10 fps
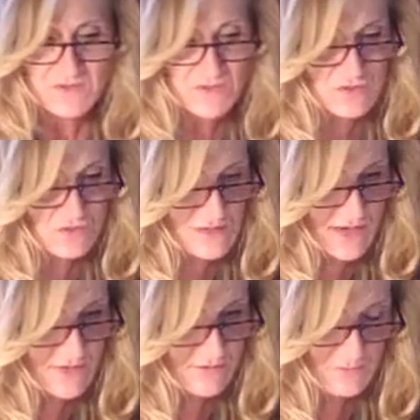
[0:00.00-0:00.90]
do
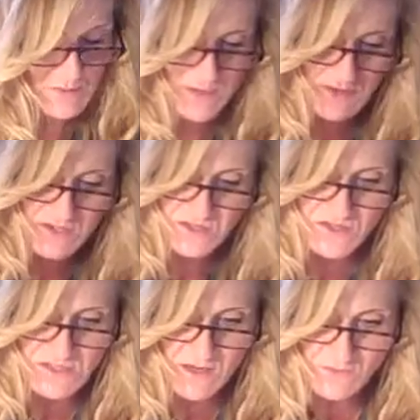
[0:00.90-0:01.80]
kind of familiarize
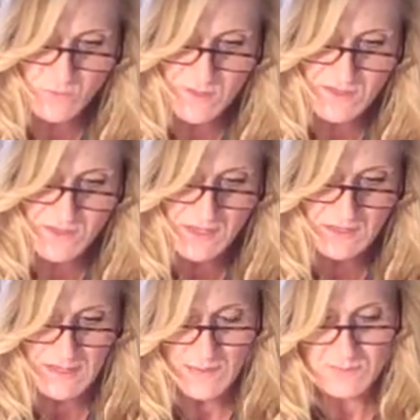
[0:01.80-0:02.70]
yourself with
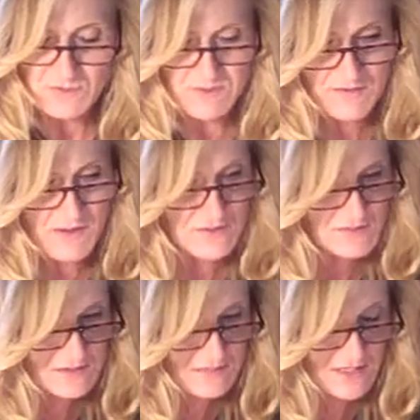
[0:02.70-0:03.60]
the laboratory
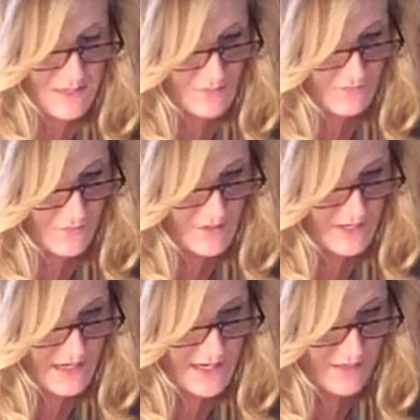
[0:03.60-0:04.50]
values in table
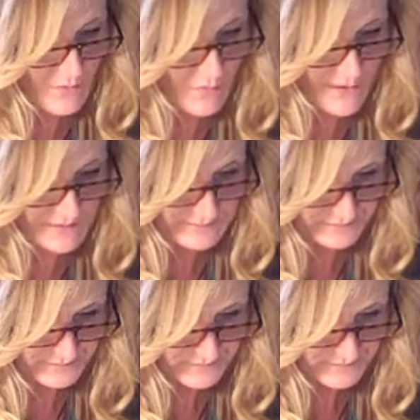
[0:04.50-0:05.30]
49.1.